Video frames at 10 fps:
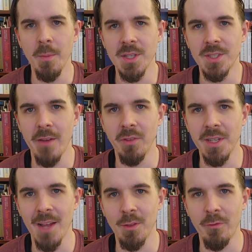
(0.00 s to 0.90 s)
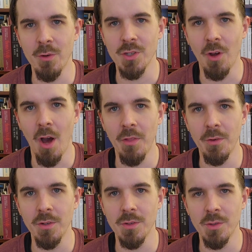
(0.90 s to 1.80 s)
He's definitely not the first
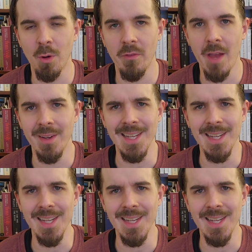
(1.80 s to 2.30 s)
author to sort of have an